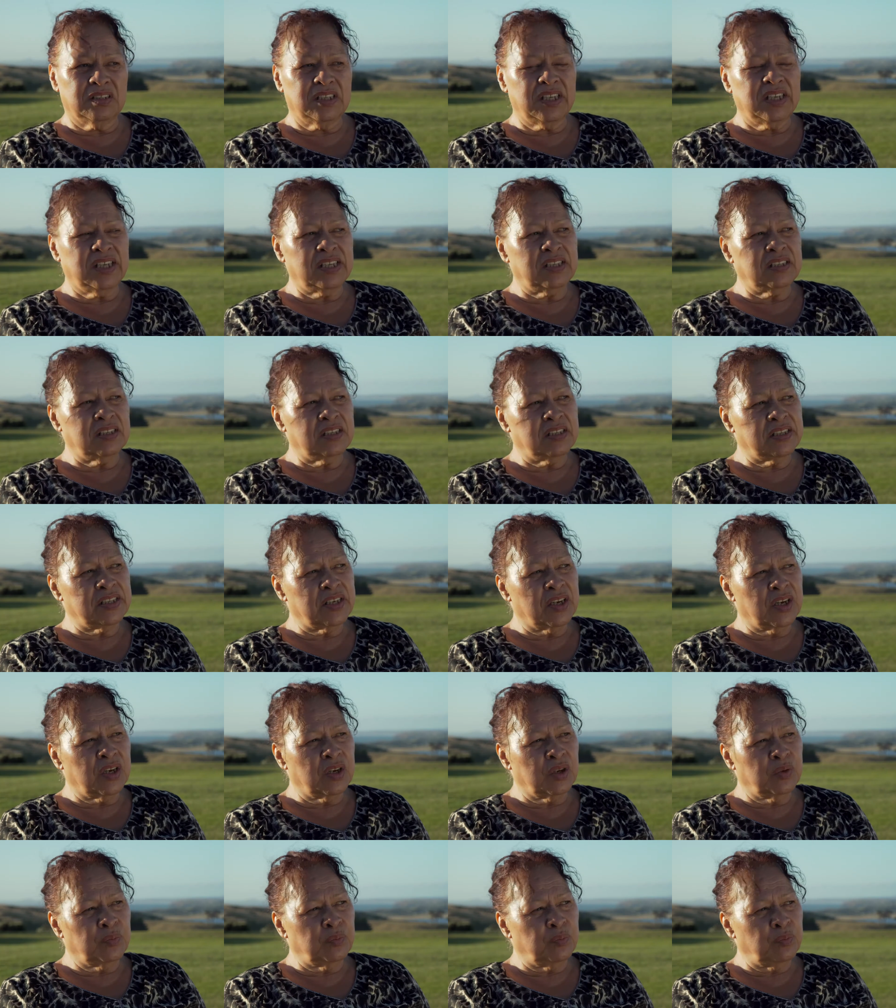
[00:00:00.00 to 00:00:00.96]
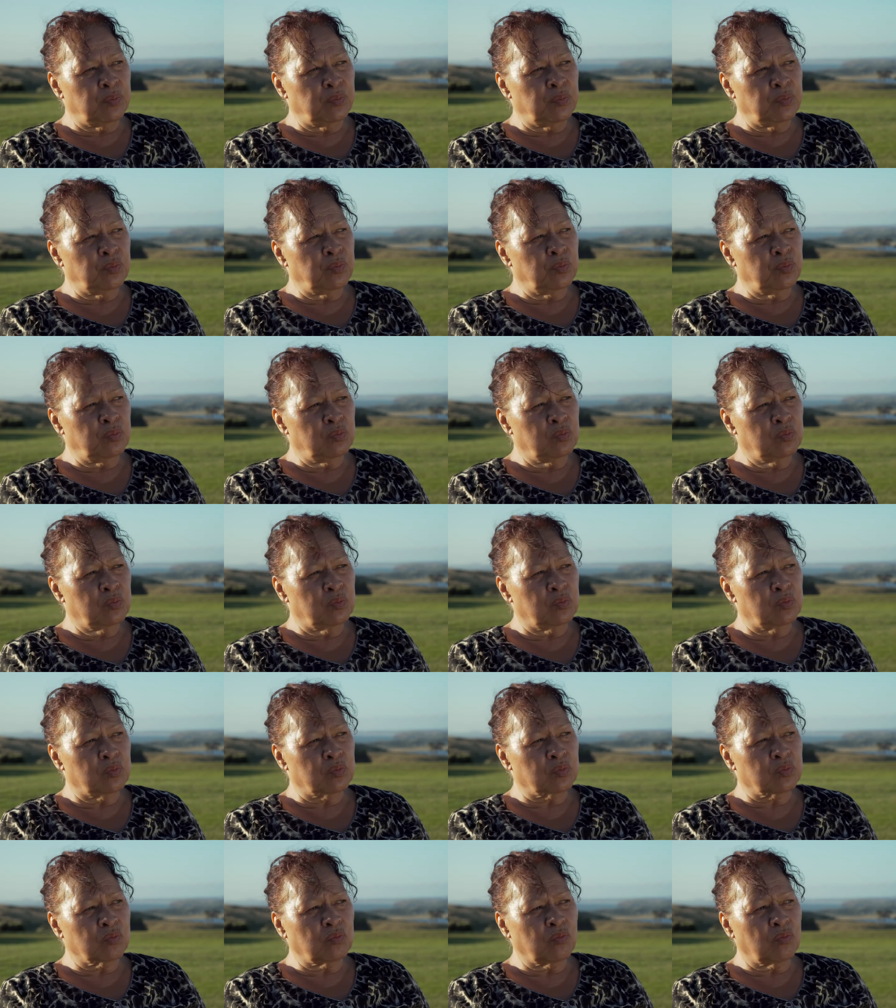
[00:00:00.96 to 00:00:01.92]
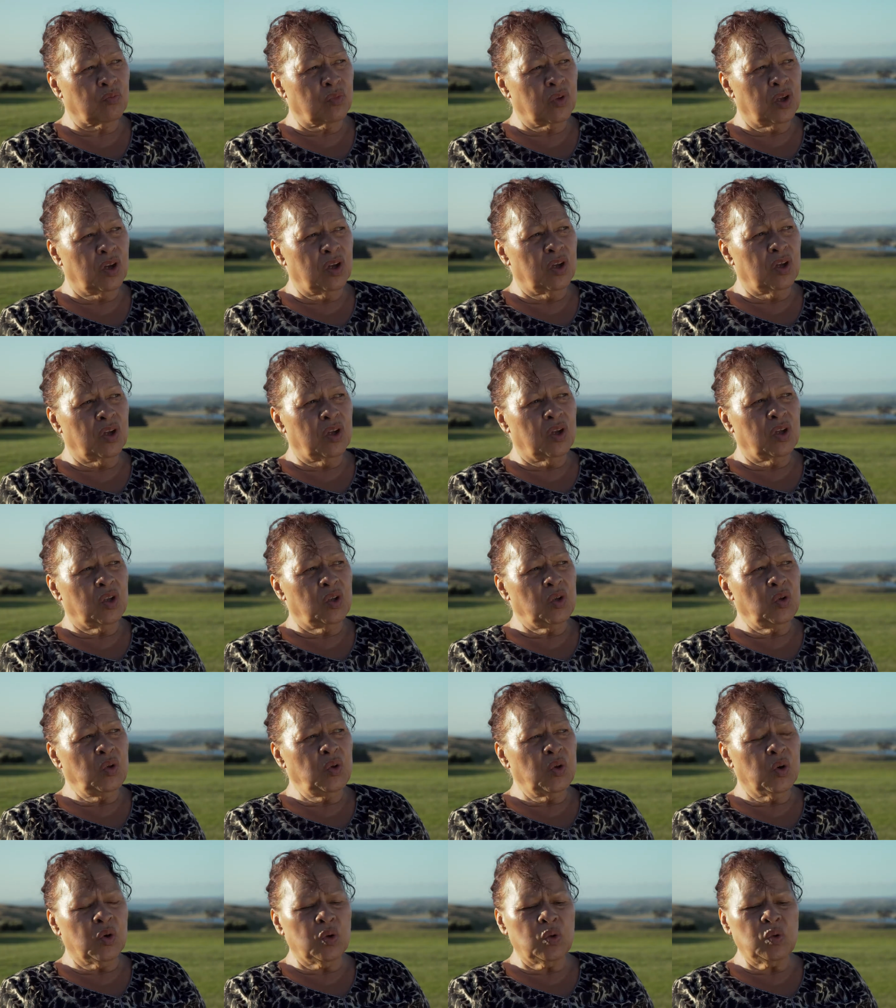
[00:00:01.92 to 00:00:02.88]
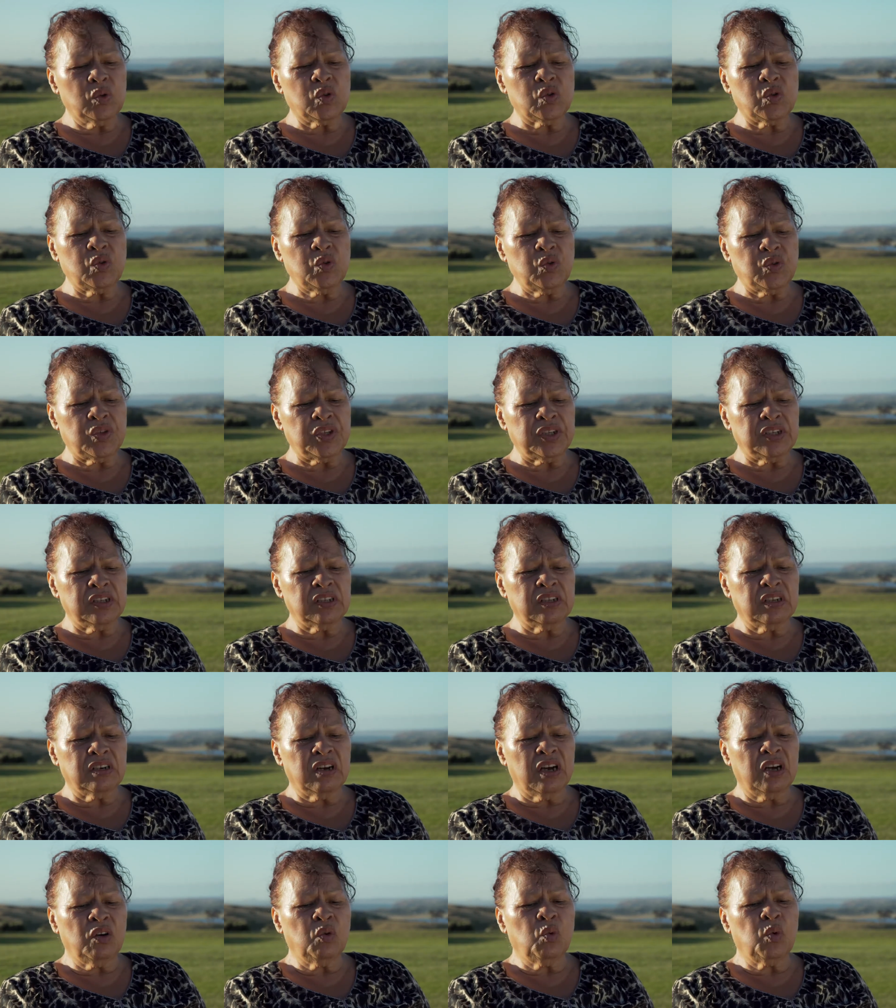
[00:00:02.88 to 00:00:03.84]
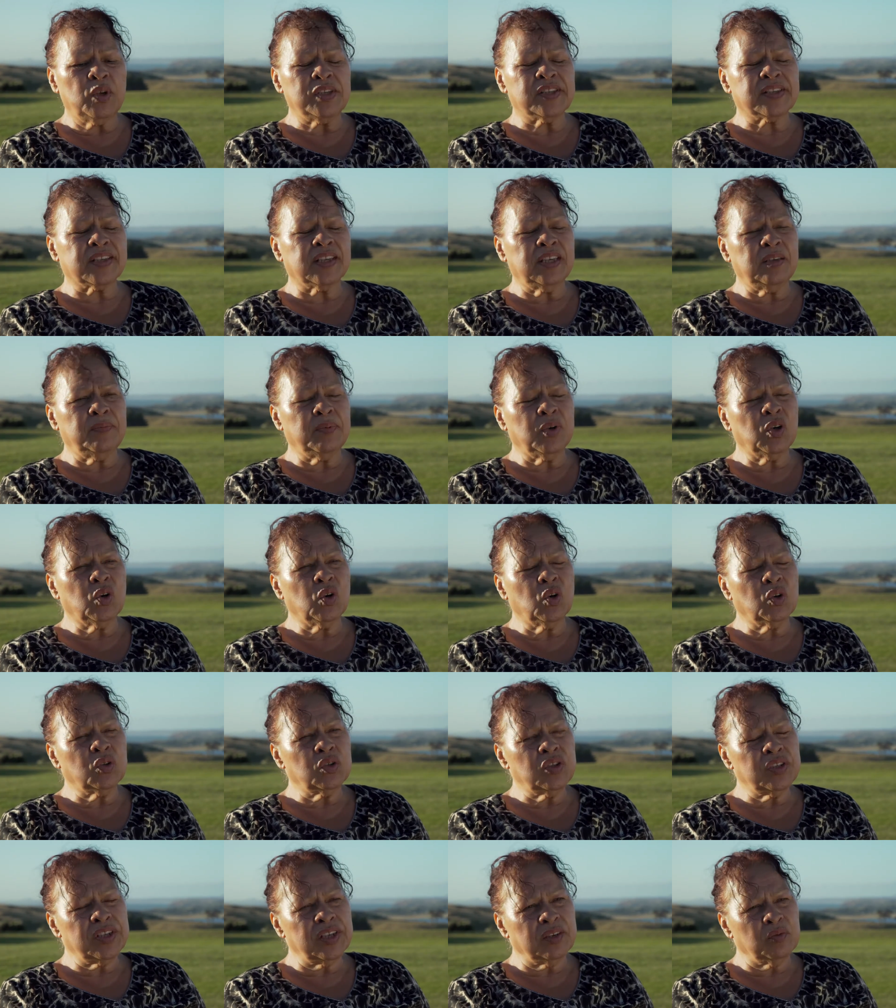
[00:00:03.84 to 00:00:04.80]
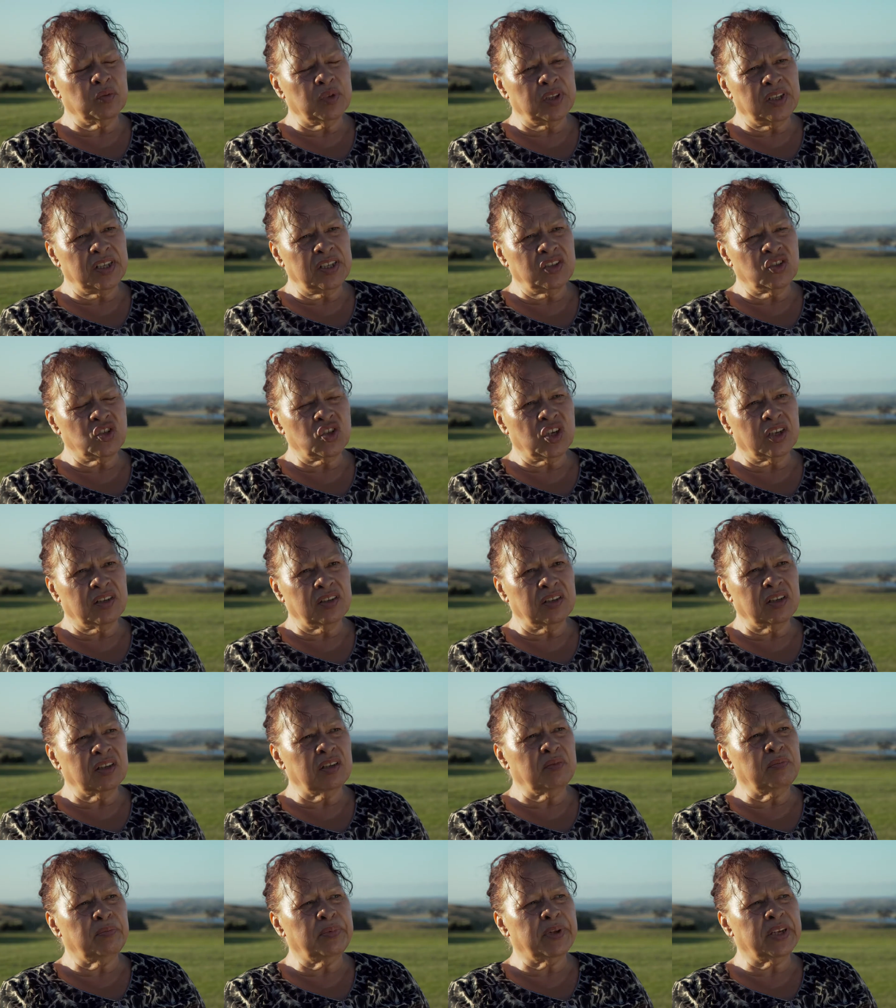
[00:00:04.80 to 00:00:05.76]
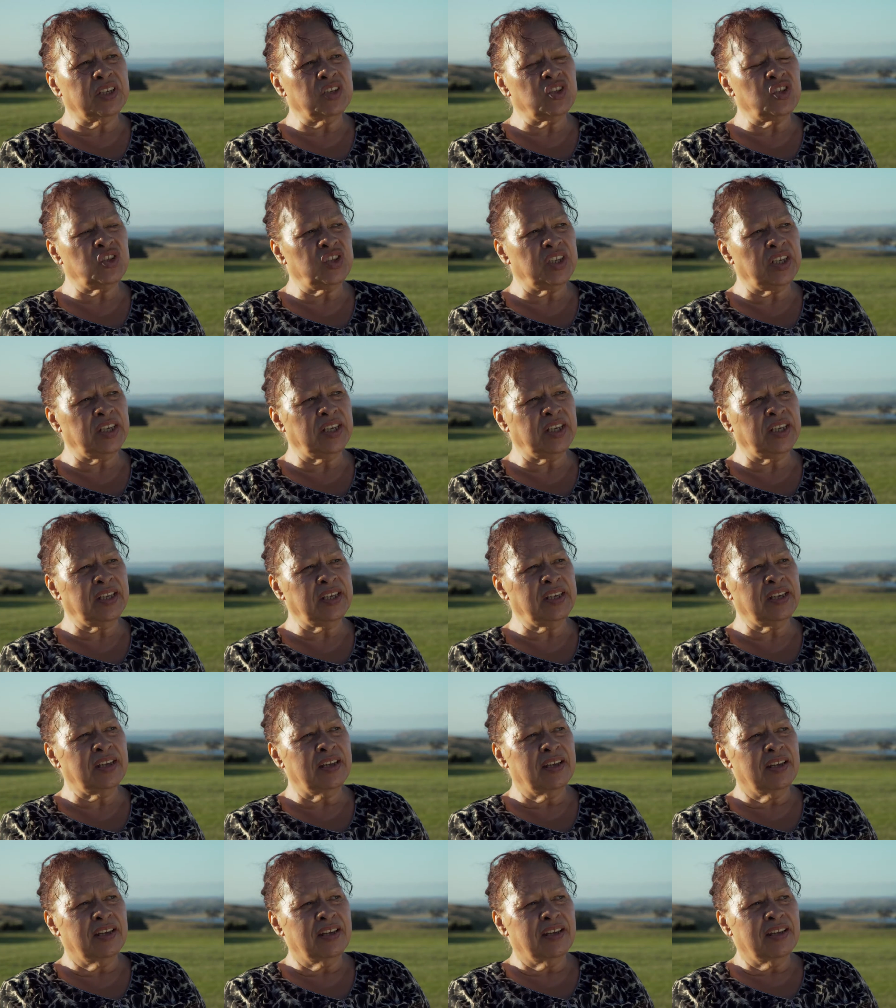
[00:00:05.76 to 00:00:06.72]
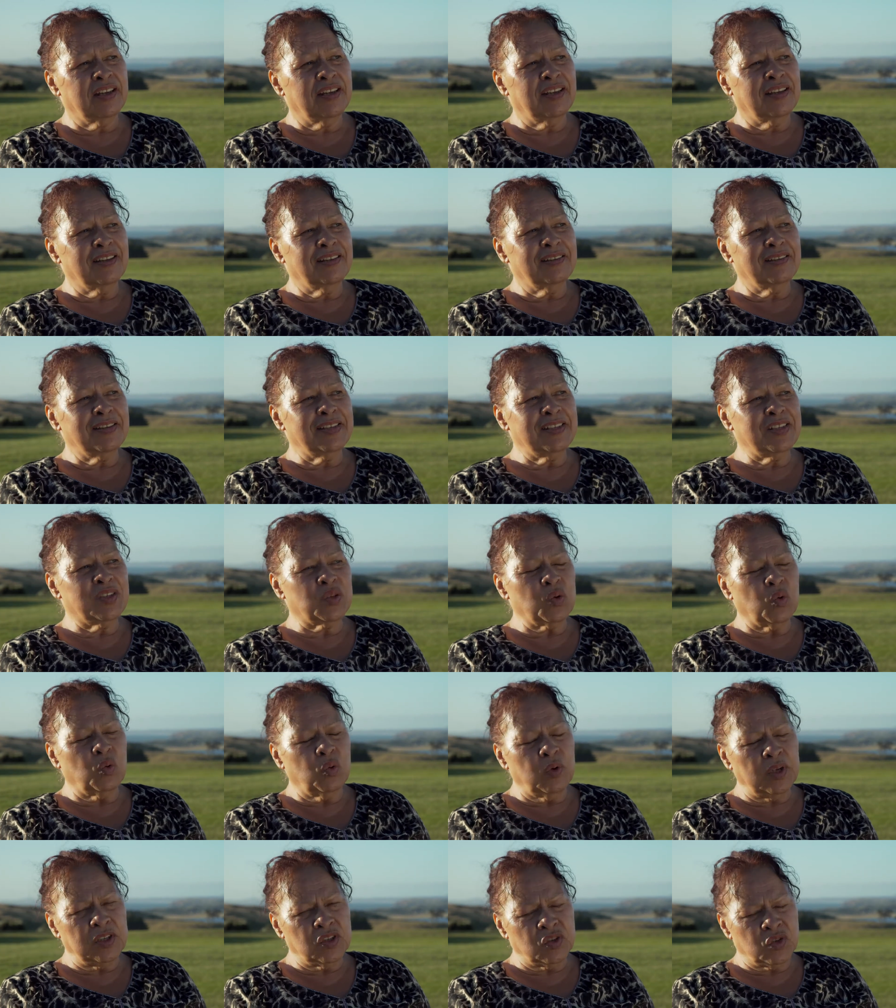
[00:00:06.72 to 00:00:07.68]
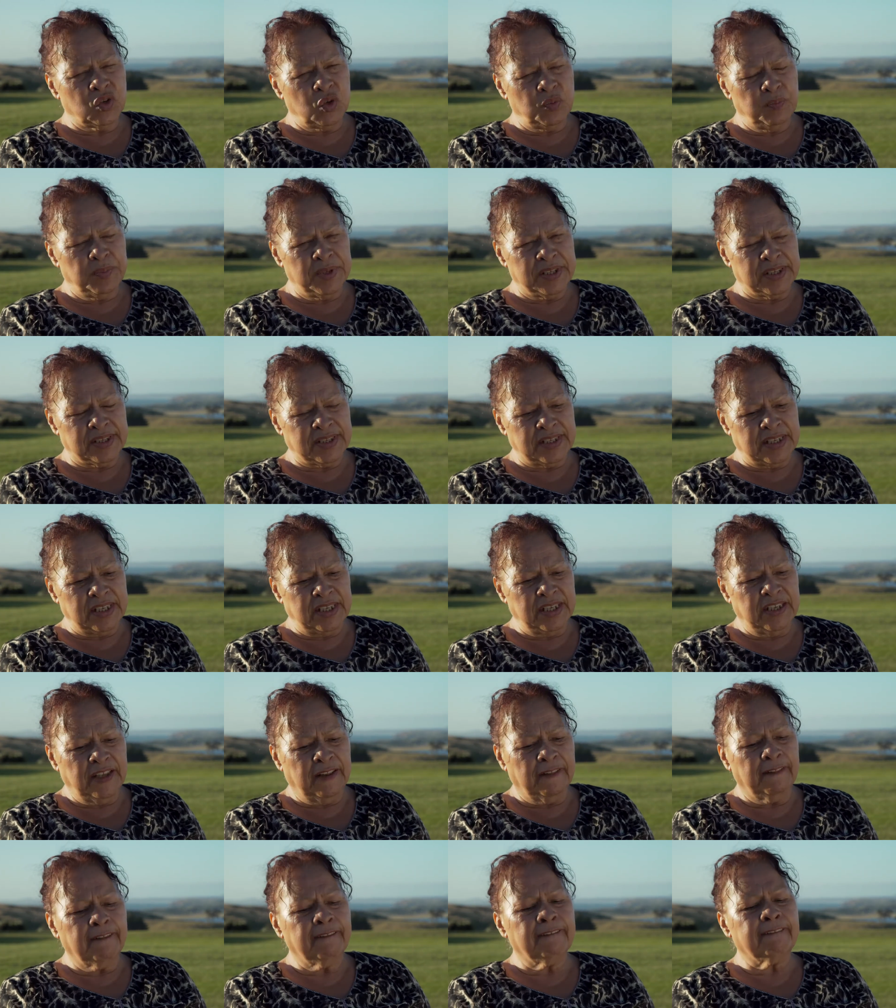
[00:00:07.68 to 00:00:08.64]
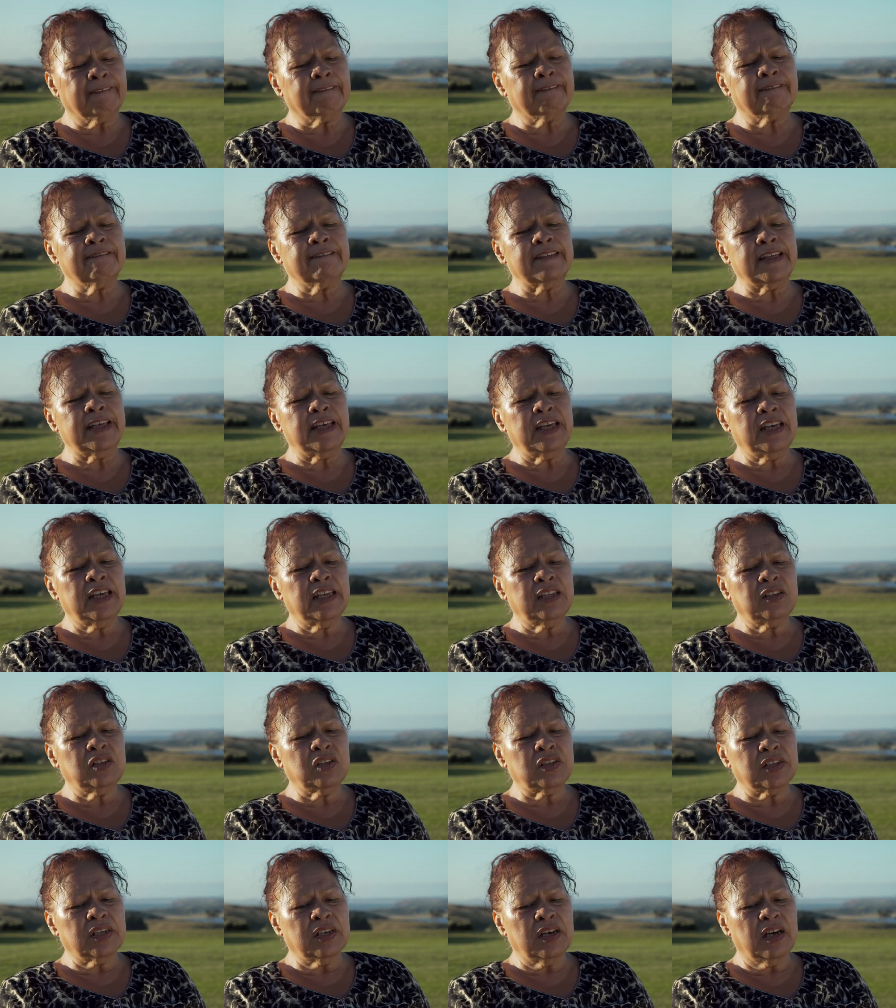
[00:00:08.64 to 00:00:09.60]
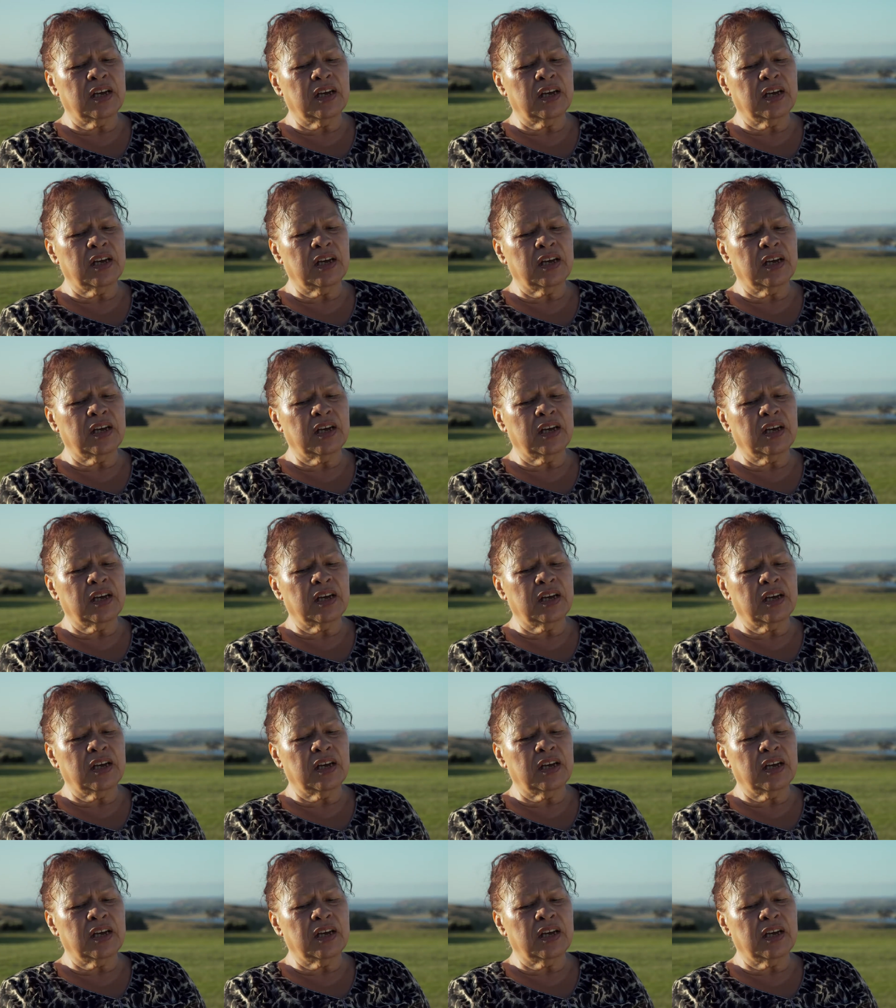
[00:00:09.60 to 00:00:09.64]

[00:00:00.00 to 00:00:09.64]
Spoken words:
And you know, Susan and I always keep in contact with each other, but she is always so busy, and